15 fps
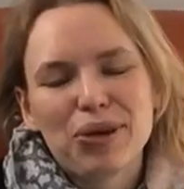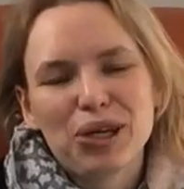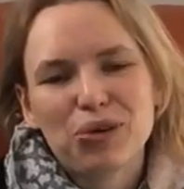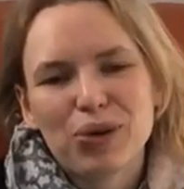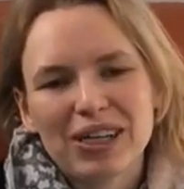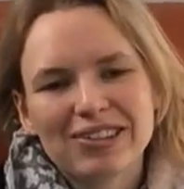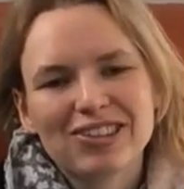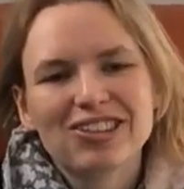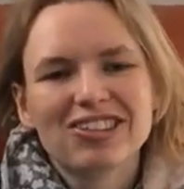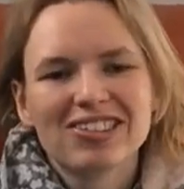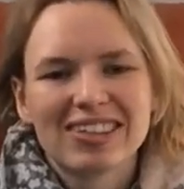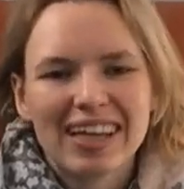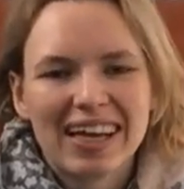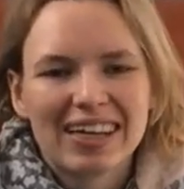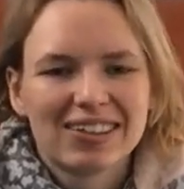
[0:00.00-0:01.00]
So when you want to
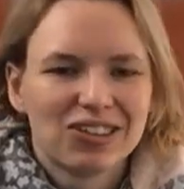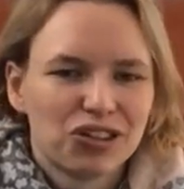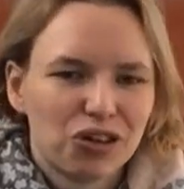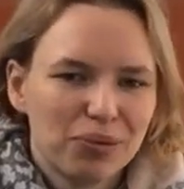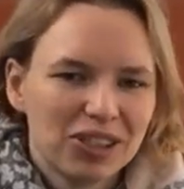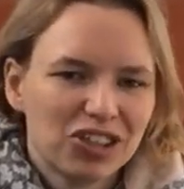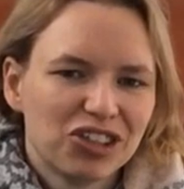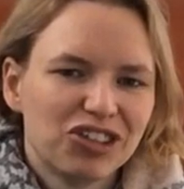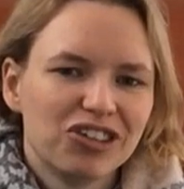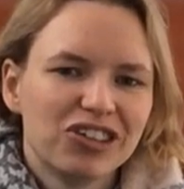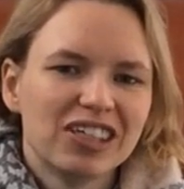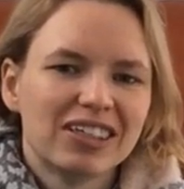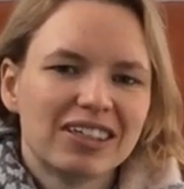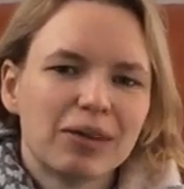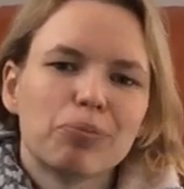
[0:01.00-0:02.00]
stay at a
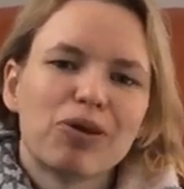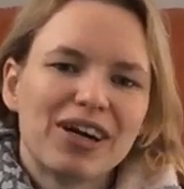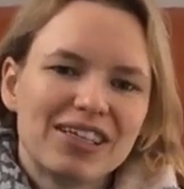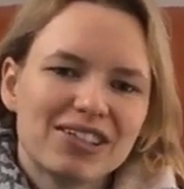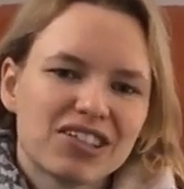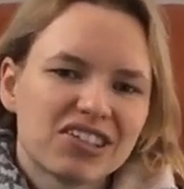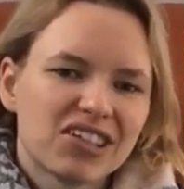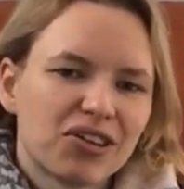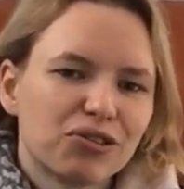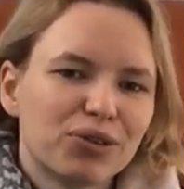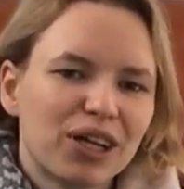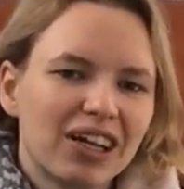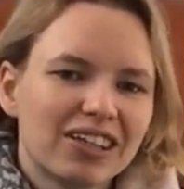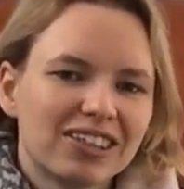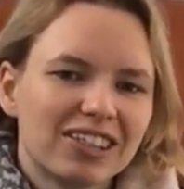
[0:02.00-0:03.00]
dormitory, the prices are
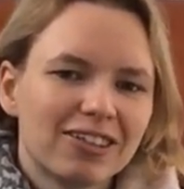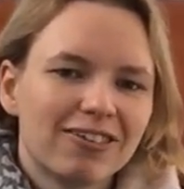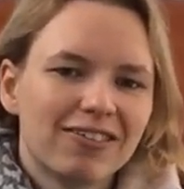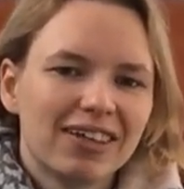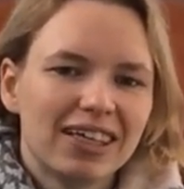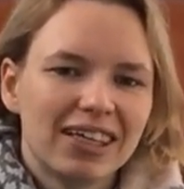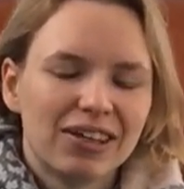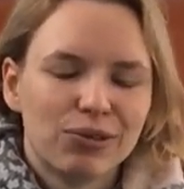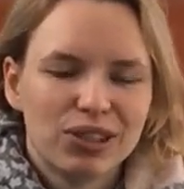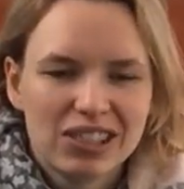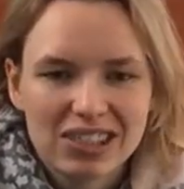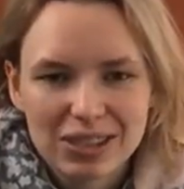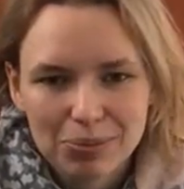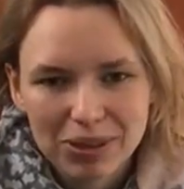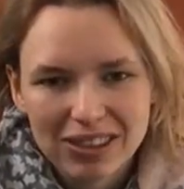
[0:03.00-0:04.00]
relatively
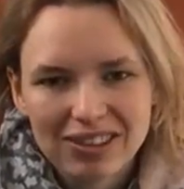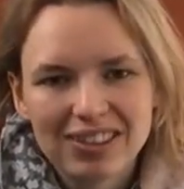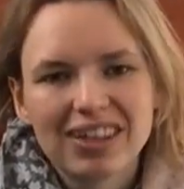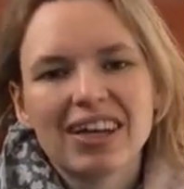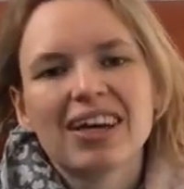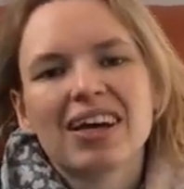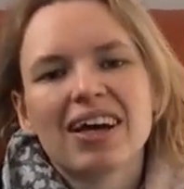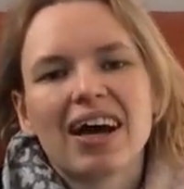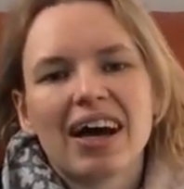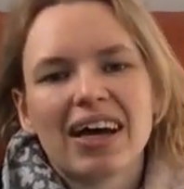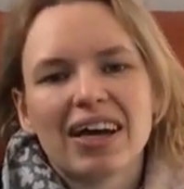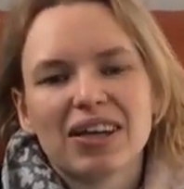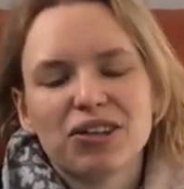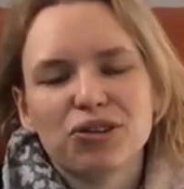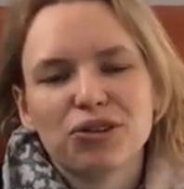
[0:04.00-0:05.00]
reasonable.
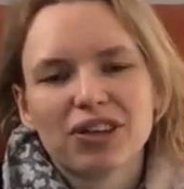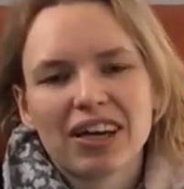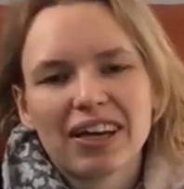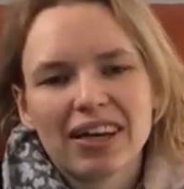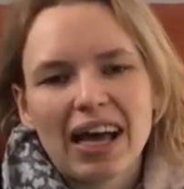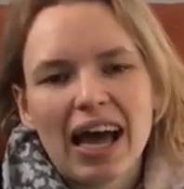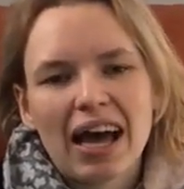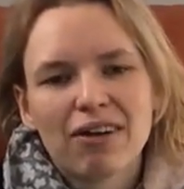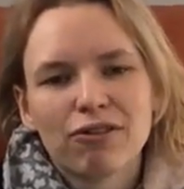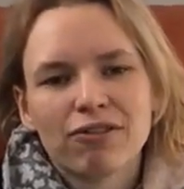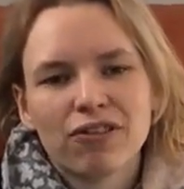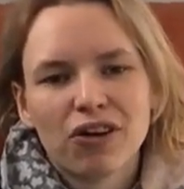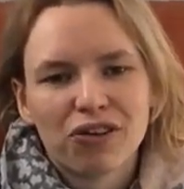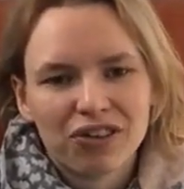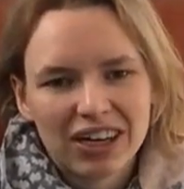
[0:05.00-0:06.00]
You can have
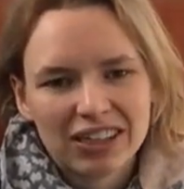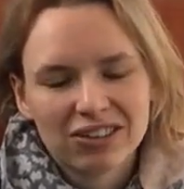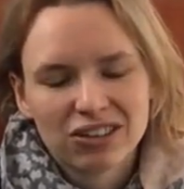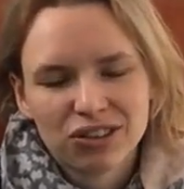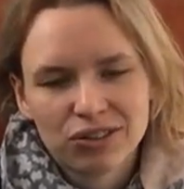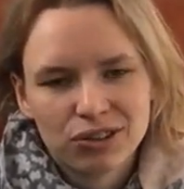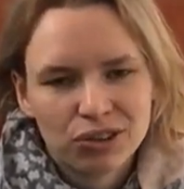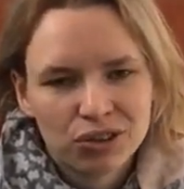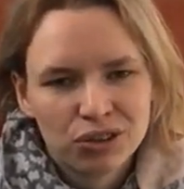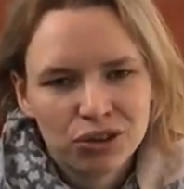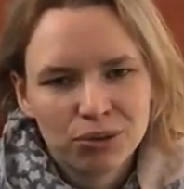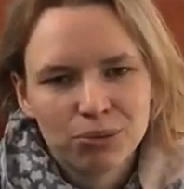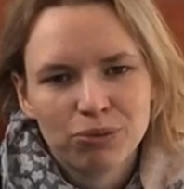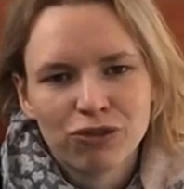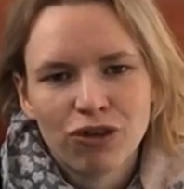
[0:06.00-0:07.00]
a rent
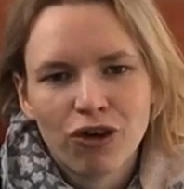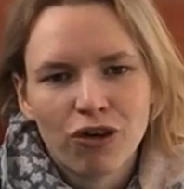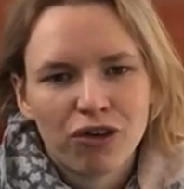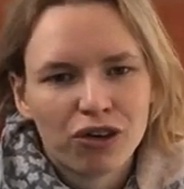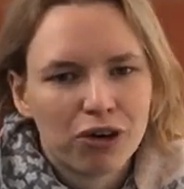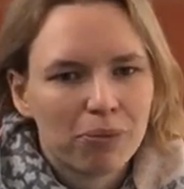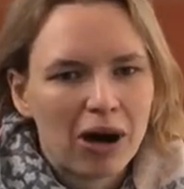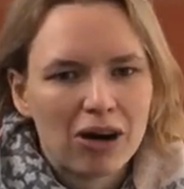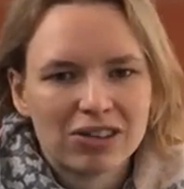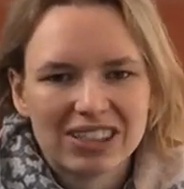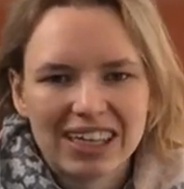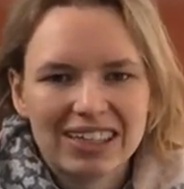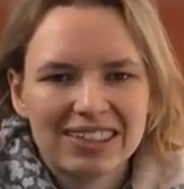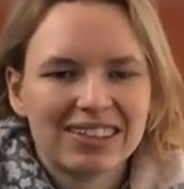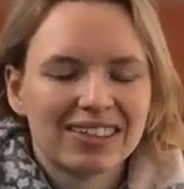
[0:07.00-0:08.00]
room for about
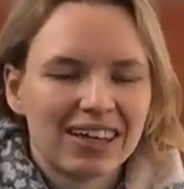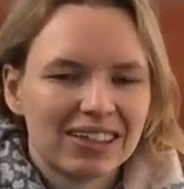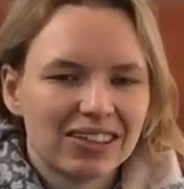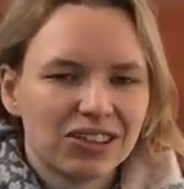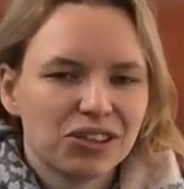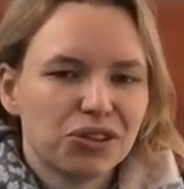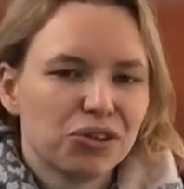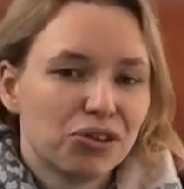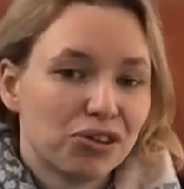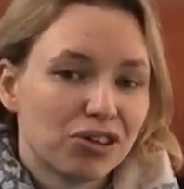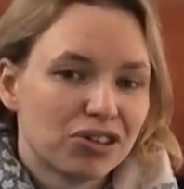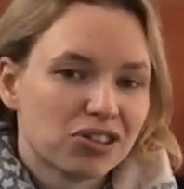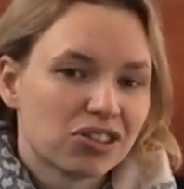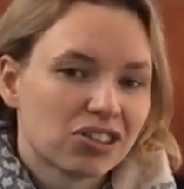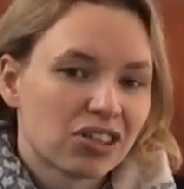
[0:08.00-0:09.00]
80-90
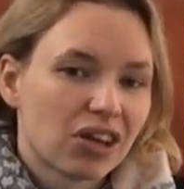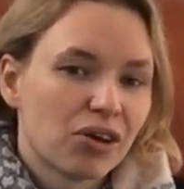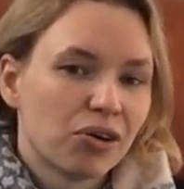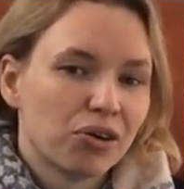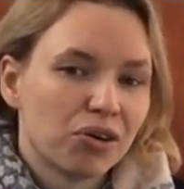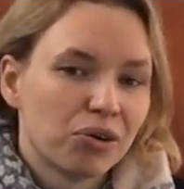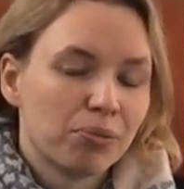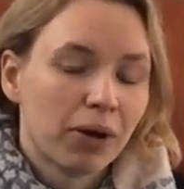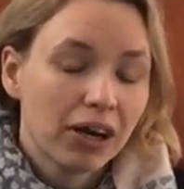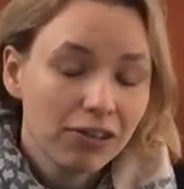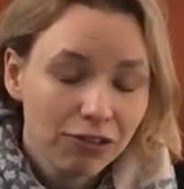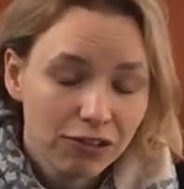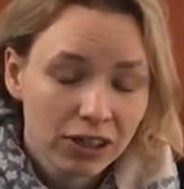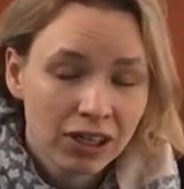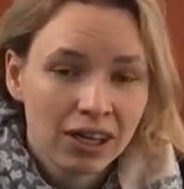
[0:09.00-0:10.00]
euros a month.
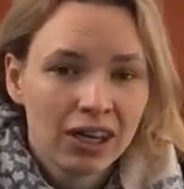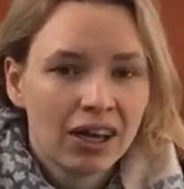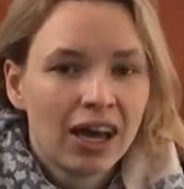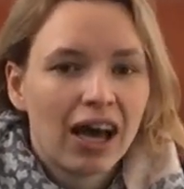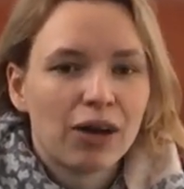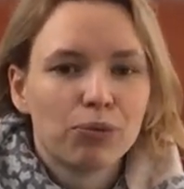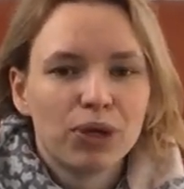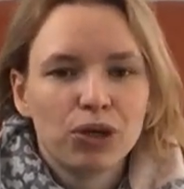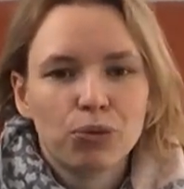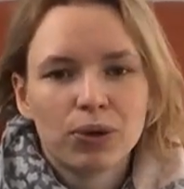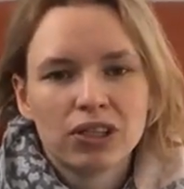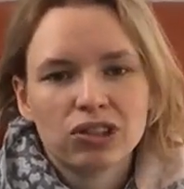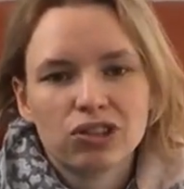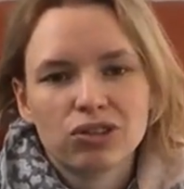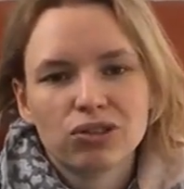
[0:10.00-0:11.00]
And when you
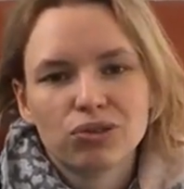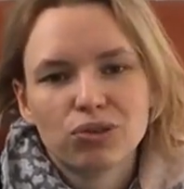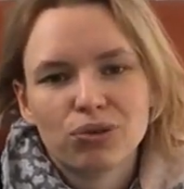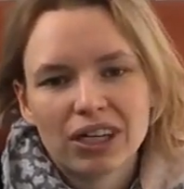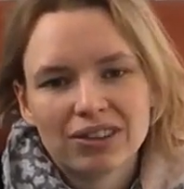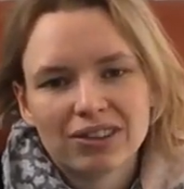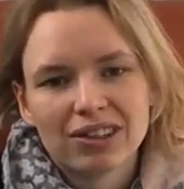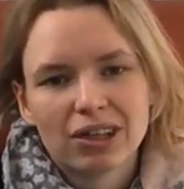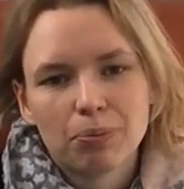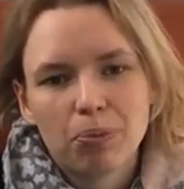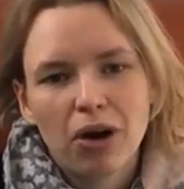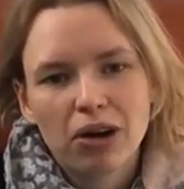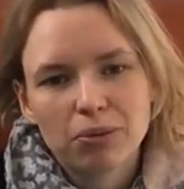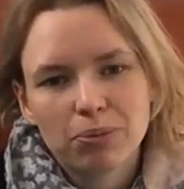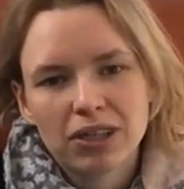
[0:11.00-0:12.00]
want to rent an
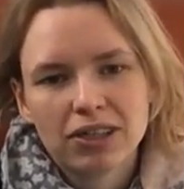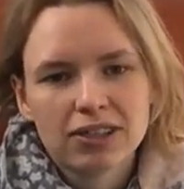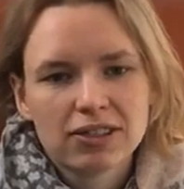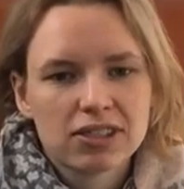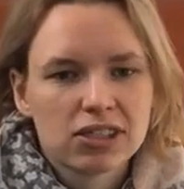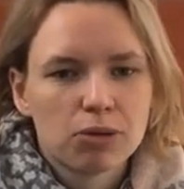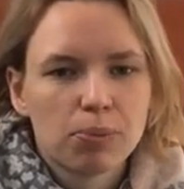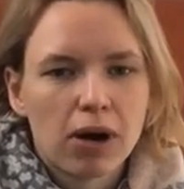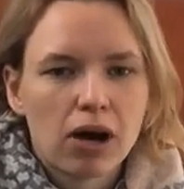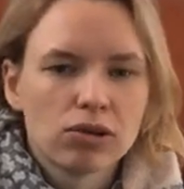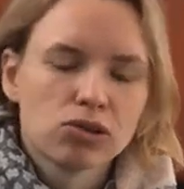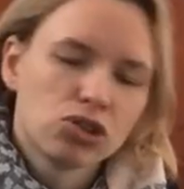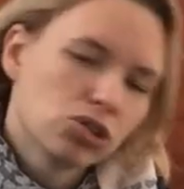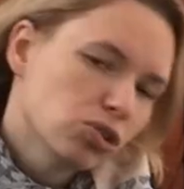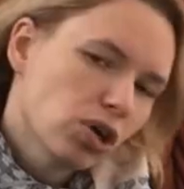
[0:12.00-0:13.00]
apartment, it's
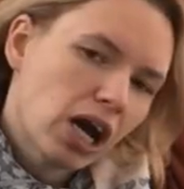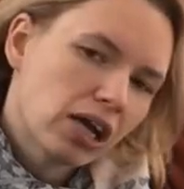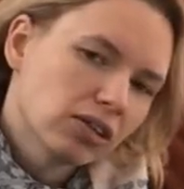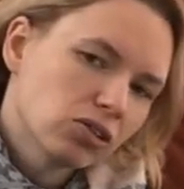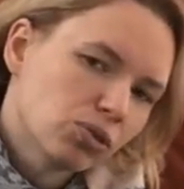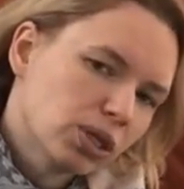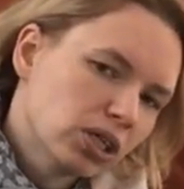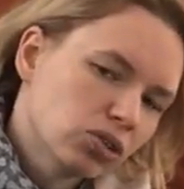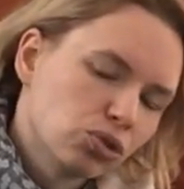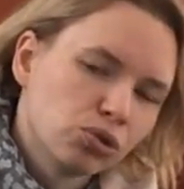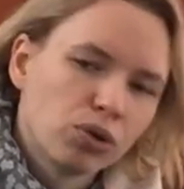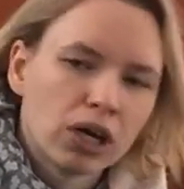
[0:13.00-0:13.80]
about 200-250